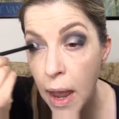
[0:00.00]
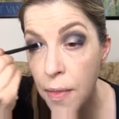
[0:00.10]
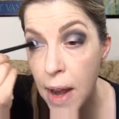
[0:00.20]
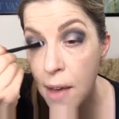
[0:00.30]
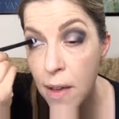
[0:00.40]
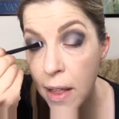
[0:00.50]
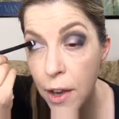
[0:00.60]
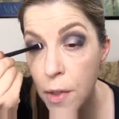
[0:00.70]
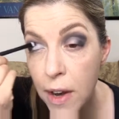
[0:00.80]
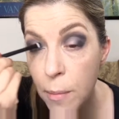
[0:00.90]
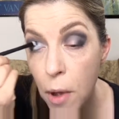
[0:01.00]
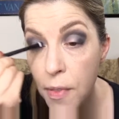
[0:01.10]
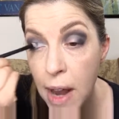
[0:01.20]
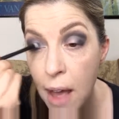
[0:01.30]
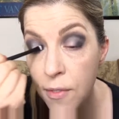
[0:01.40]
And I have an eyeliner that I
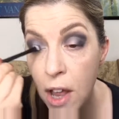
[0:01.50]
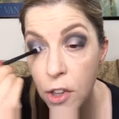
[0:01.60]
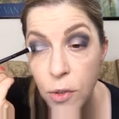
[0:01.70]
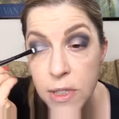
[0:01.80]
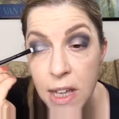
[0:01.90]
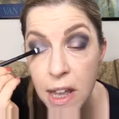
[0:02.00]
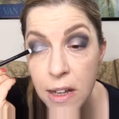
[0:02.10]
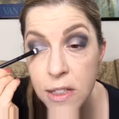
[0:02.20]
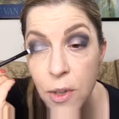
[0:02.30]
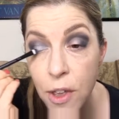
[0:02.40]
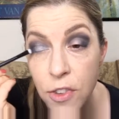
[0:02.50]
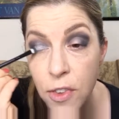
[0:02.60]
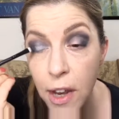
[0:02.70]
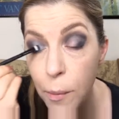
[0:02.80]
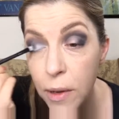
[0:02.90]
bought that I have not used yet, and so I
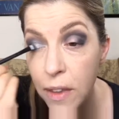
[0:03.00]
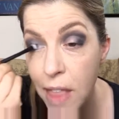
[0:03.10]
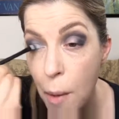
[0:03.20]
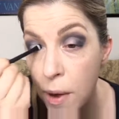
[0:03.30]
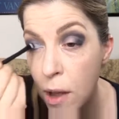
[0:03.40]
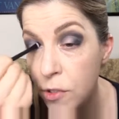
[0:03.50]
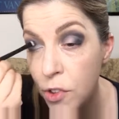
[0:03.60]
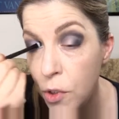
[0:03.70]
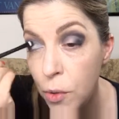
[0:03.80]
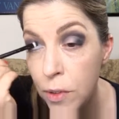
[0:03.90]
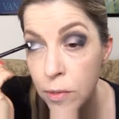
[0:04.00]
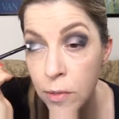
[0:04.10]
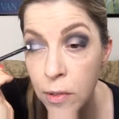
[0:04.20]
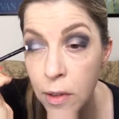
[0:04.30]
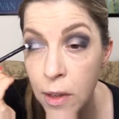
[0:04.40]
just thought I would get that one out too, and
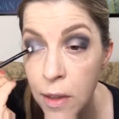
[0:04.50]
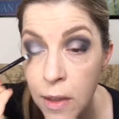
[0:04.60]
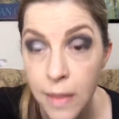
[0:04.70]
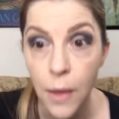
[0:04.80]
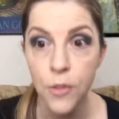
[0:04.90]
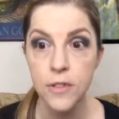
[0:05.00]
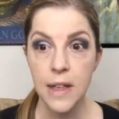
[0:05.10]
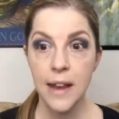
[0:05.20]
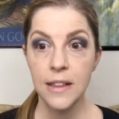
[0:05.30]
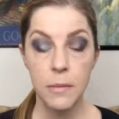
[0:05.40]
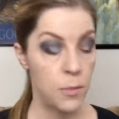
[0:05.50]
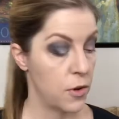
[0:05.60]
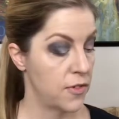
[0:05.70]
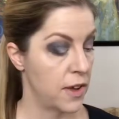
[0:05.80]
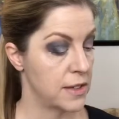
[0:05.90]
that will just add a little bit
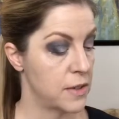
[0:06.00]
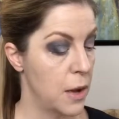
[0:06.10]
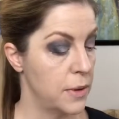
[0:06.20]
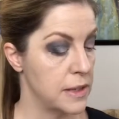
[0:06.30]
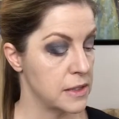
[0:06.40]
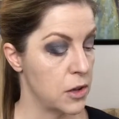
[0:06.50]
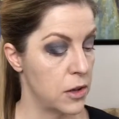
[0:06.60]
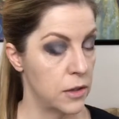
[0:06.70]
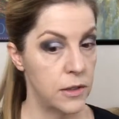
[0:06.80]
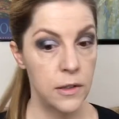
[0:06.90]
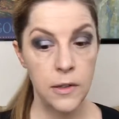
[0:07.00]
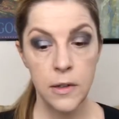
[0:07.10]
more fun. So that one is called